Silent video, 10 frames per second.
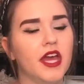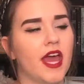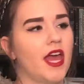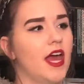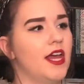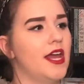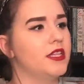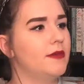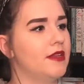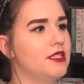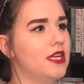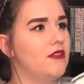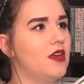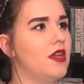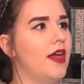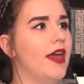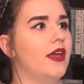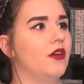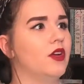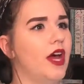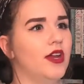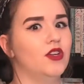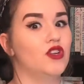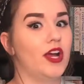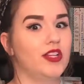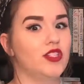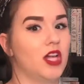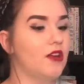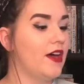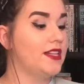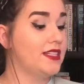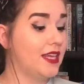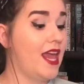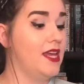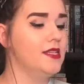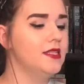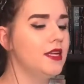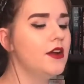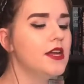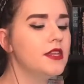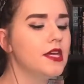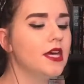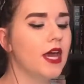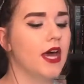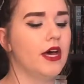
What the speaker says: and it's about Stevie like kind of trying to solve that case and everything.